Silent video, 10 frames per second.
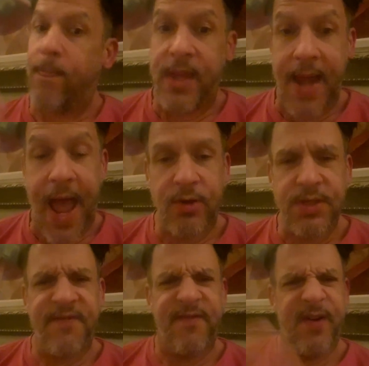and how
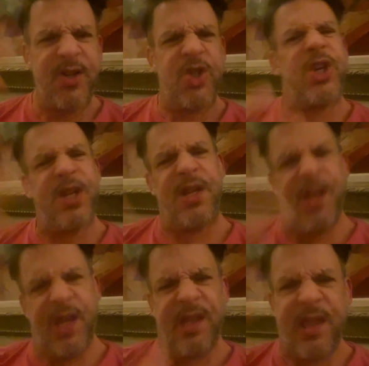to function
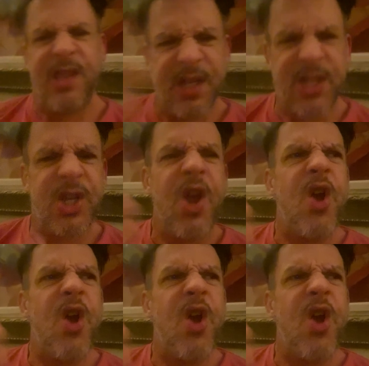in this